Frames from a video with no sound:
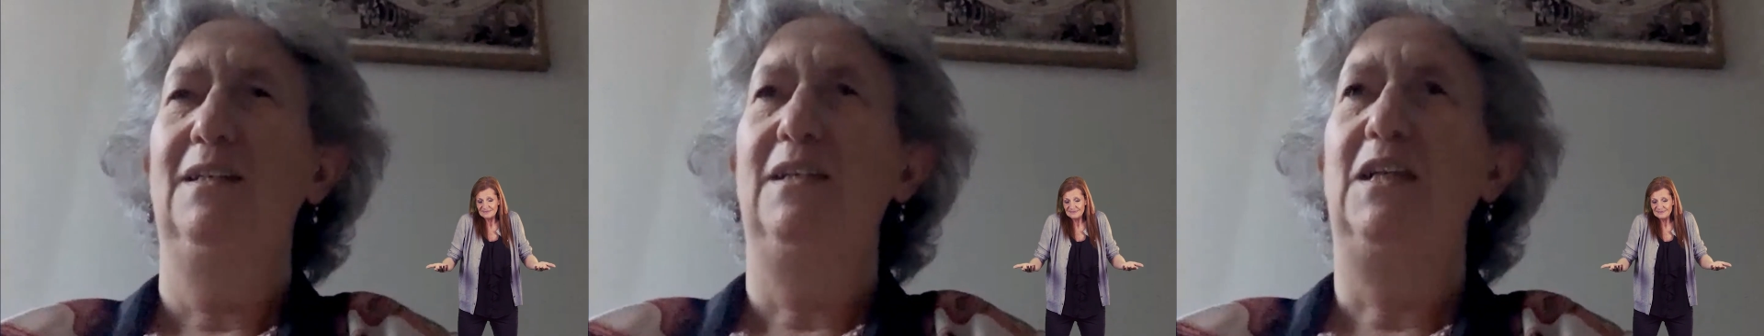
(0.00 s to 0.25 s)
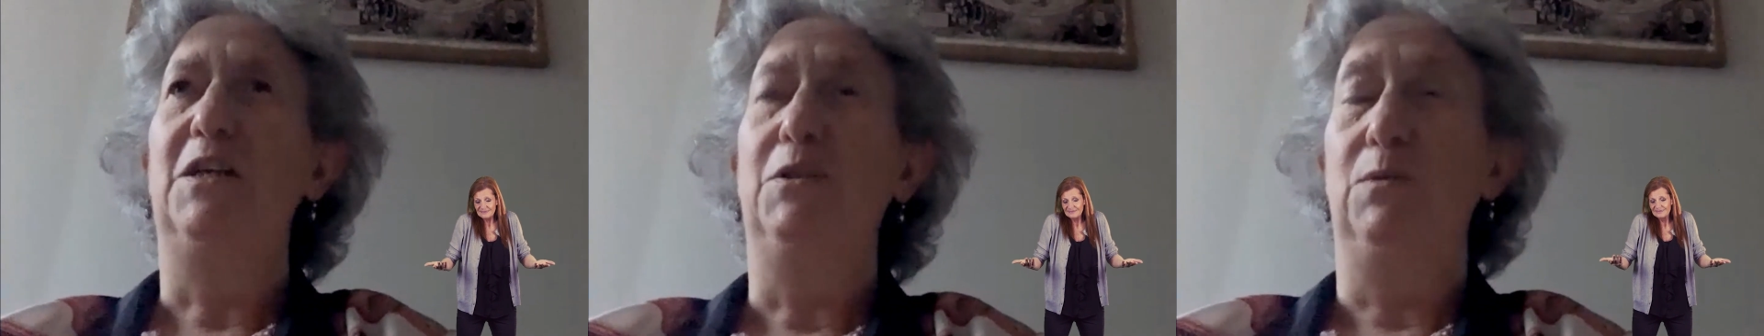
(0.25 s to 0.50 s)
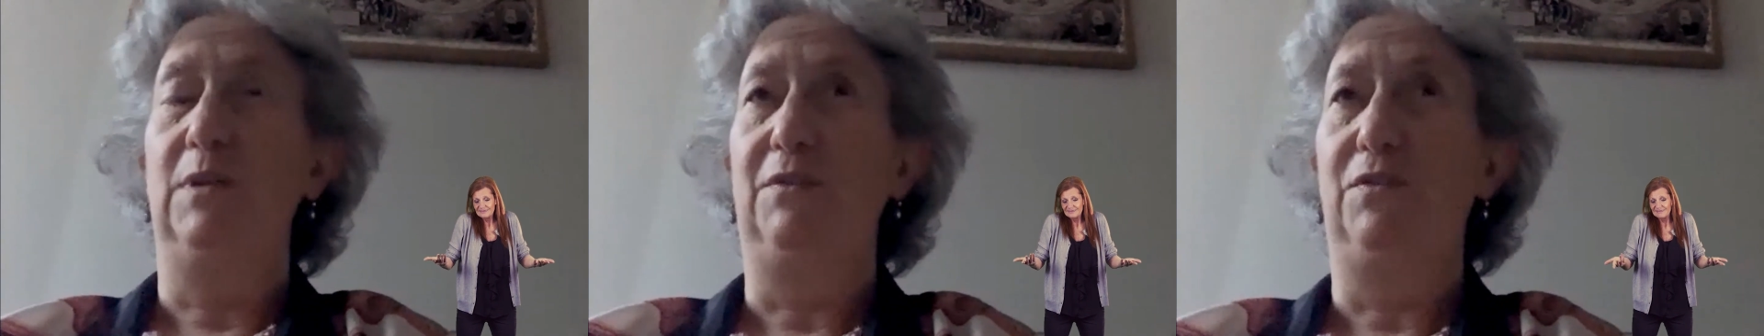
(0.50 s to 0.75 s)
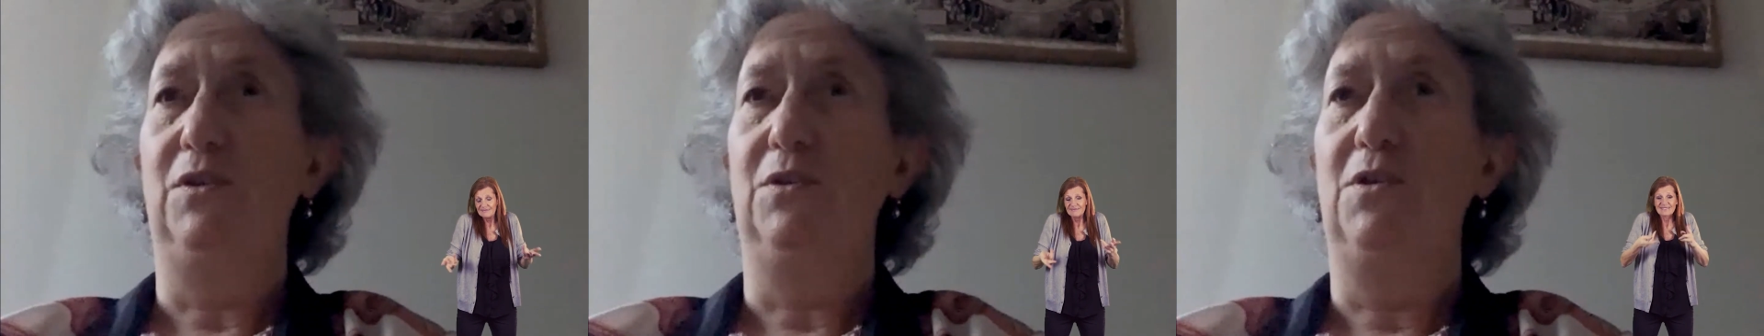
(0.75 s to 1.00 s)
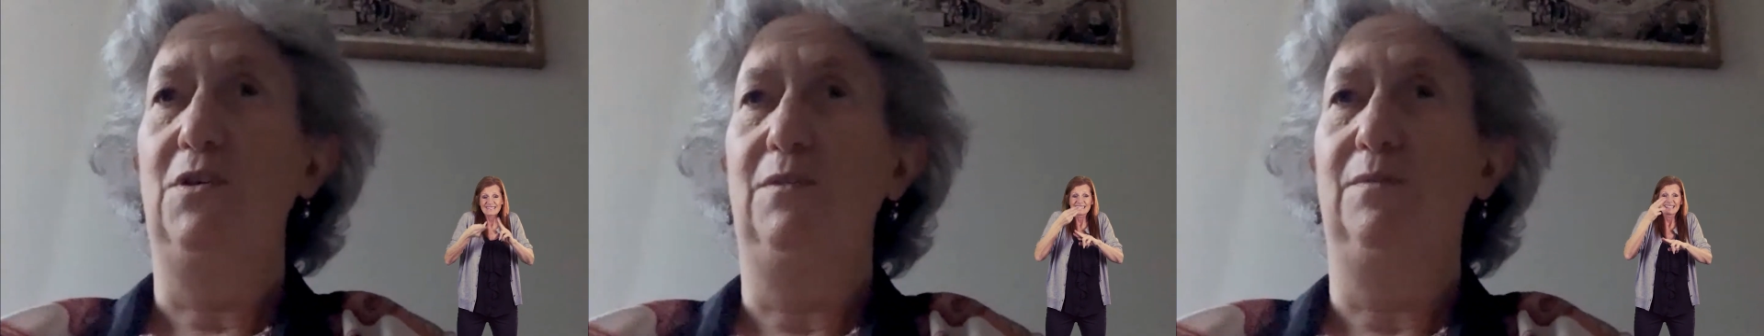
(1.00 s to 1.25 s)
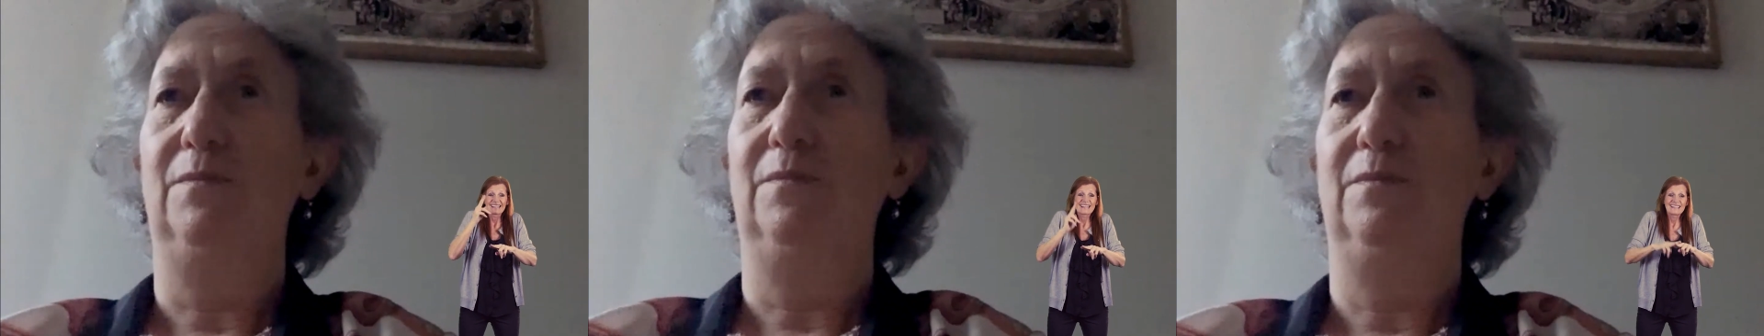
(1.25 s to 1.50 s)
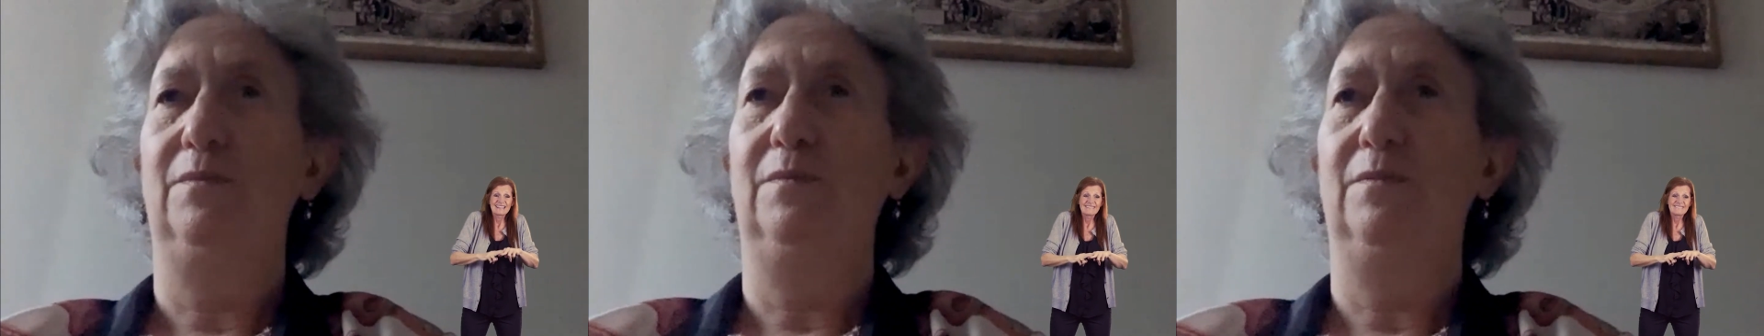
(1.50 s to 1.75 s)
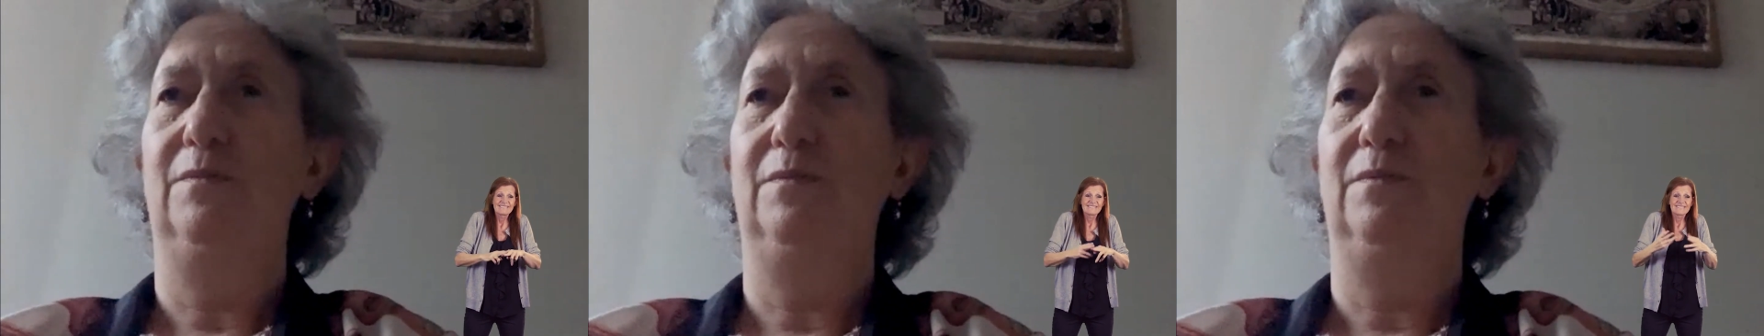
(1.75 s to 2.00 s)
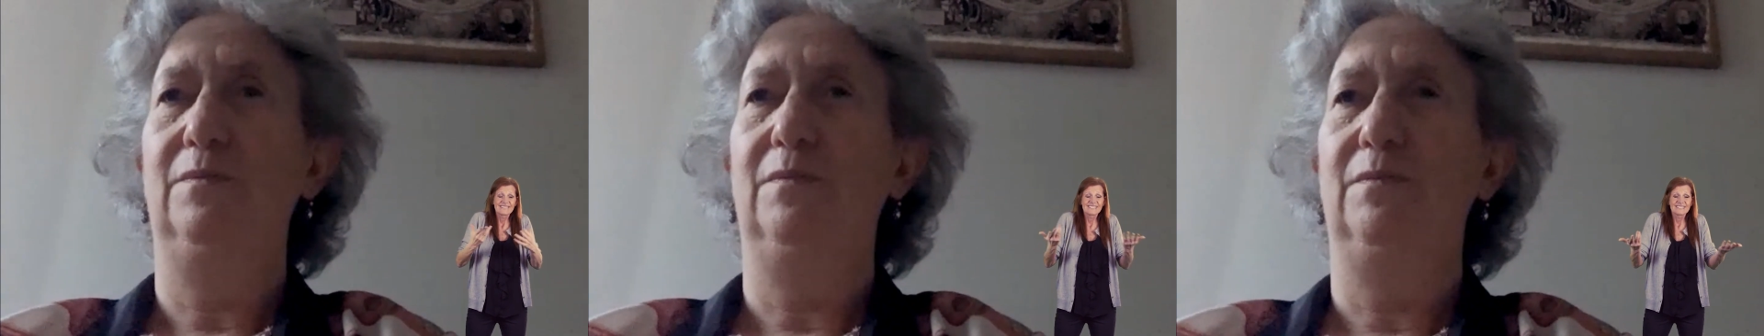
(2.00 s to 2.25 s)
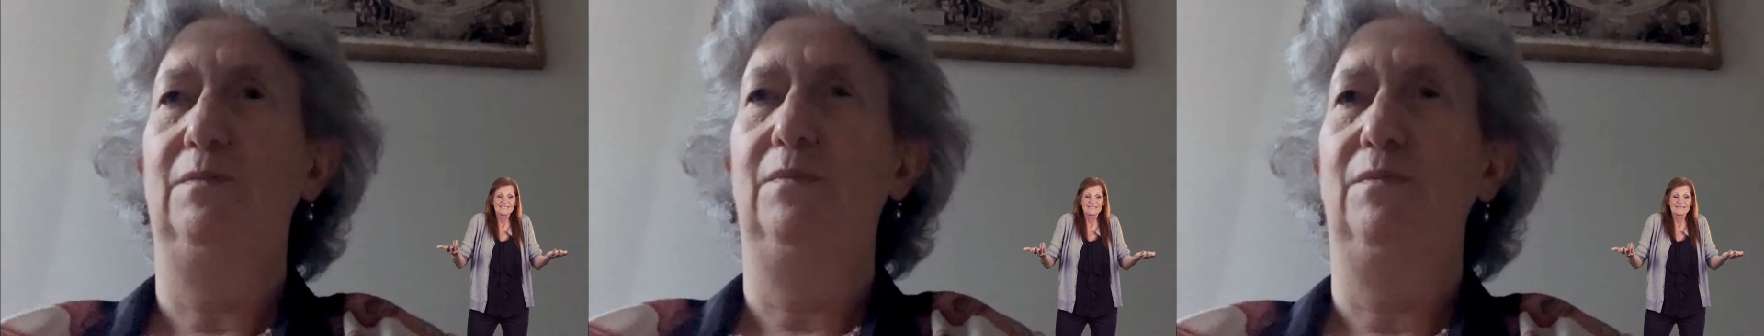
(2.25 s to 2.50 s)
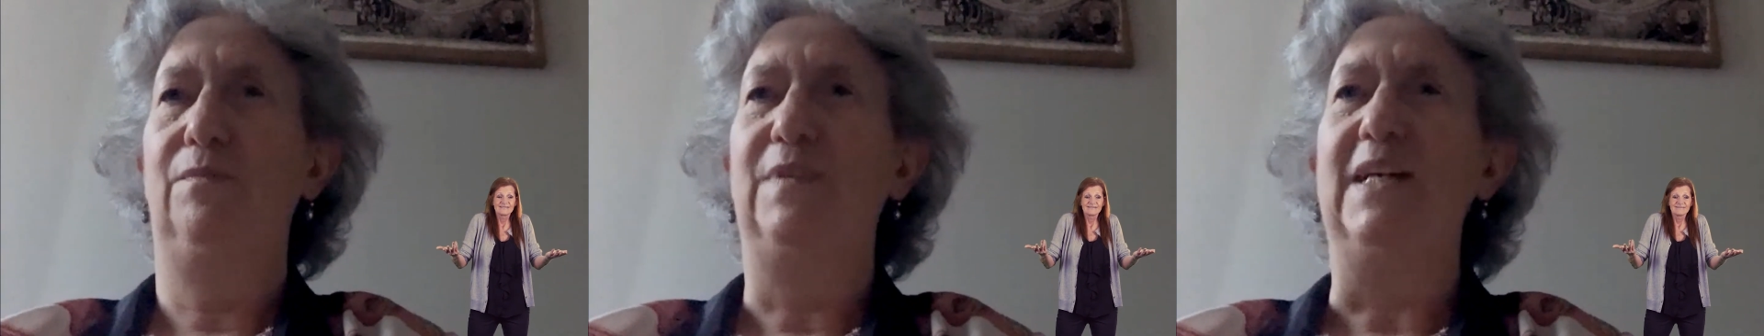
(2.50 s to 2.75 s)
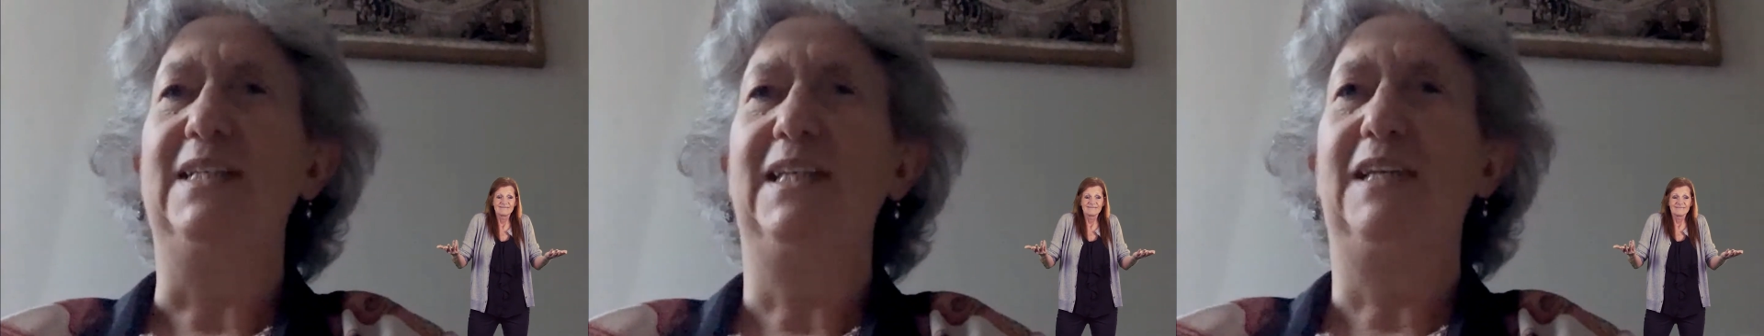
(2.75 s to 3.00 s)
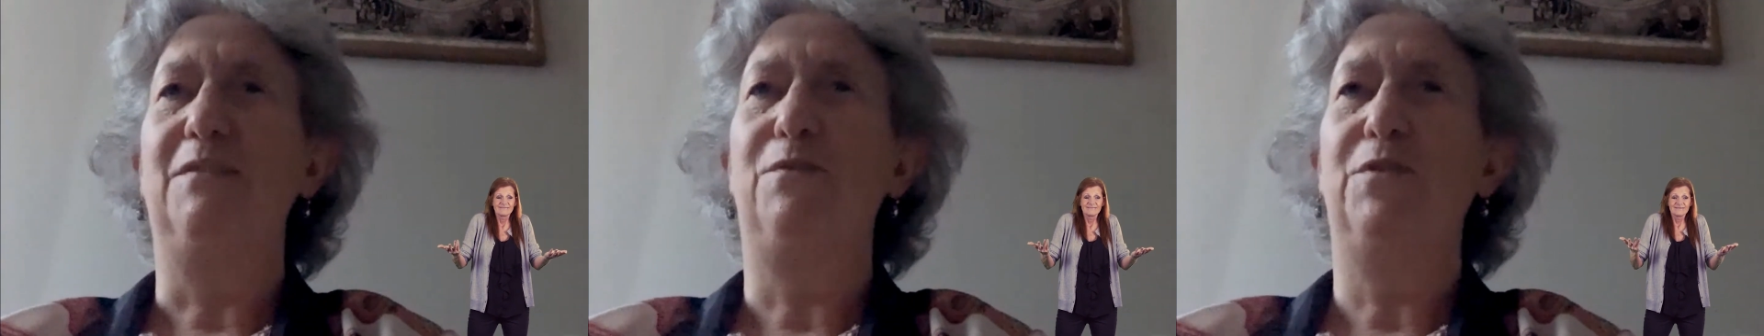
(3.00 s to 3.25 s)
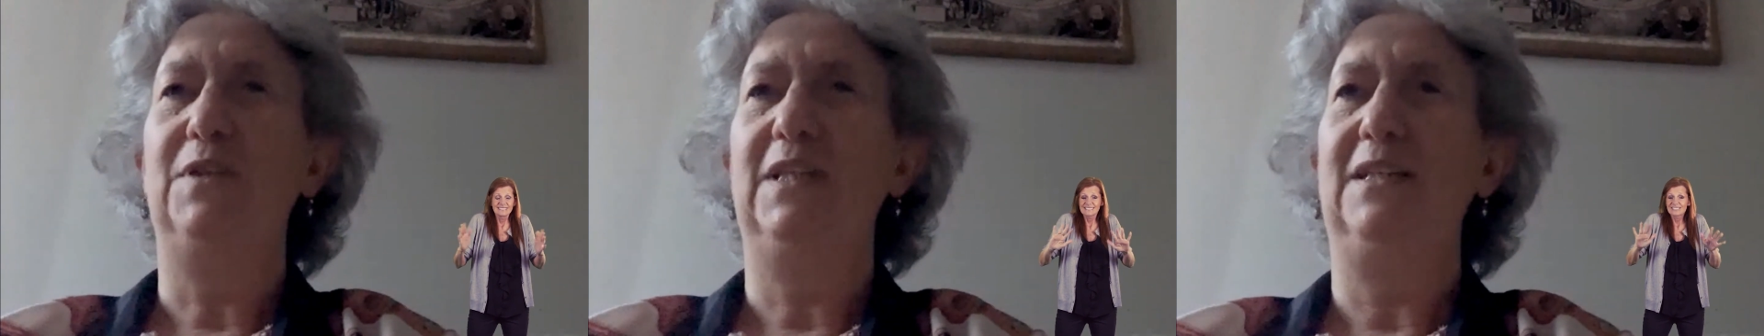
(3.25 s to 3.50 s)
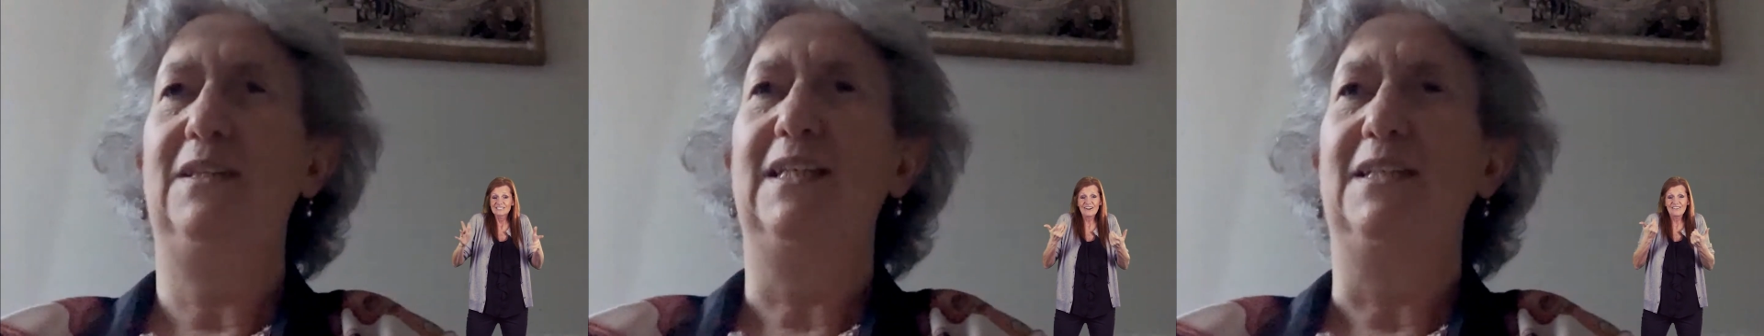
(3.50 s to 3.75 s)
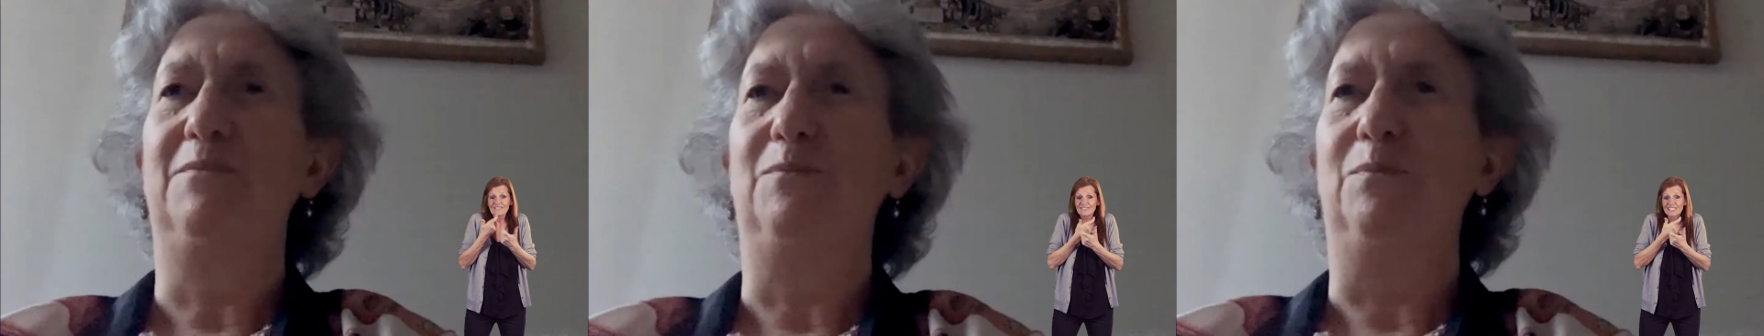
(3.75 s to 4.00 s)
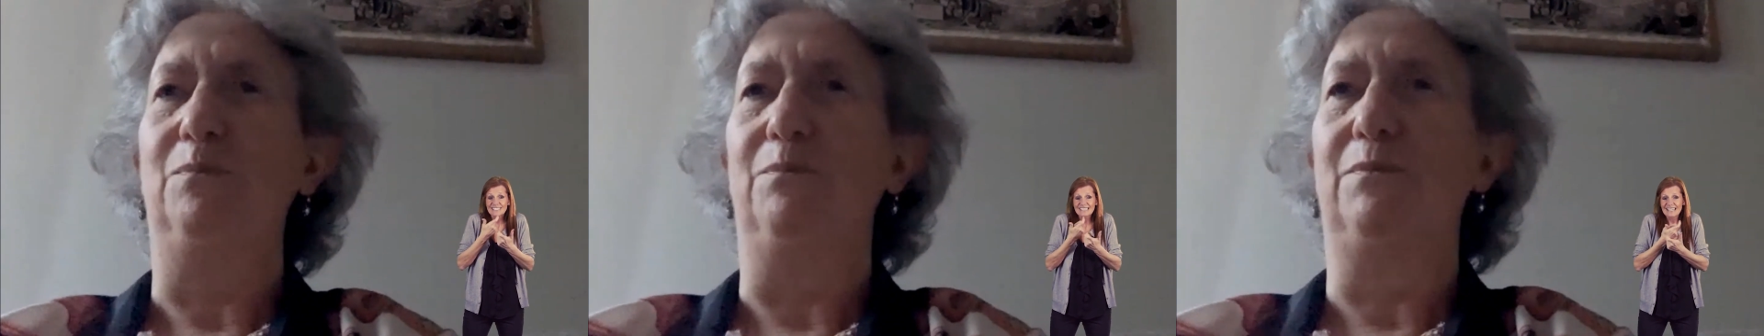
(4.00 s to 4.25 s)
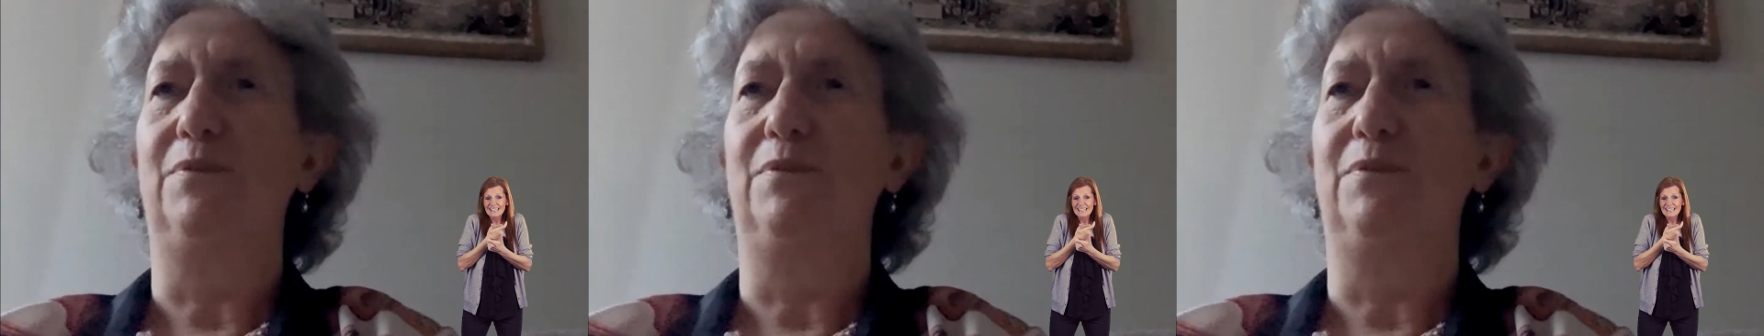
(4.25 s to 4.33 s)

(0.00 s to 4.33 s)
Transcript: you know, if you're not finding it funny, then